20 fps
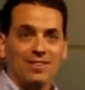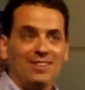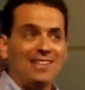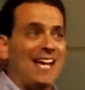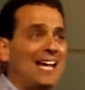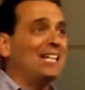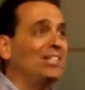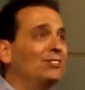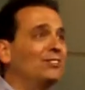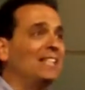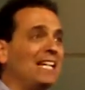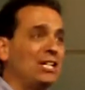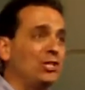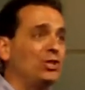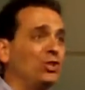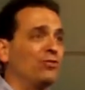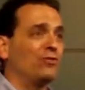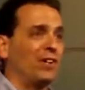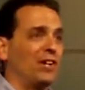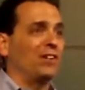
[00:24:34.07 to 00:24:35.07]
They don't need
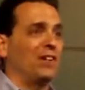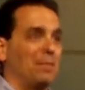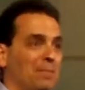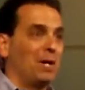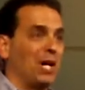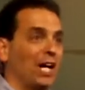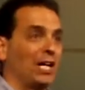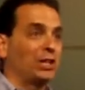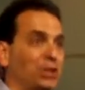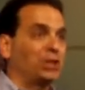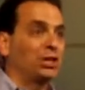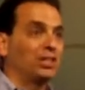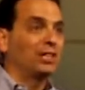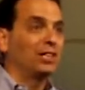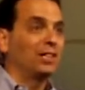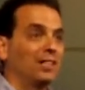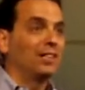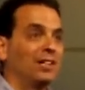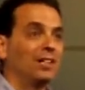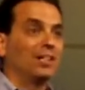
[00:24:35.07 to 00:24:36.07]
you very much.
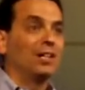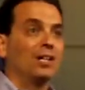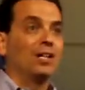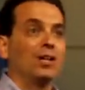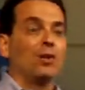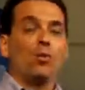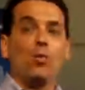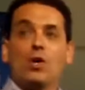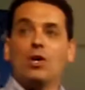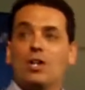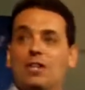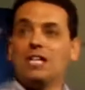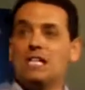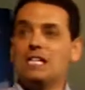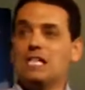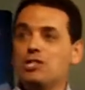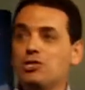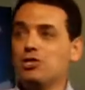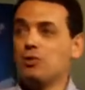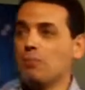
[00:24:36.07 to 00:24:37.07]
Where do they
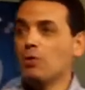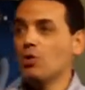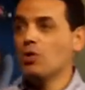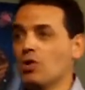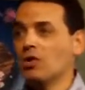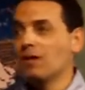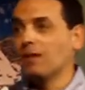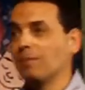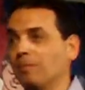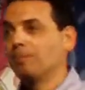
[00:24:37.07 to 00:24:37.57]
need you more?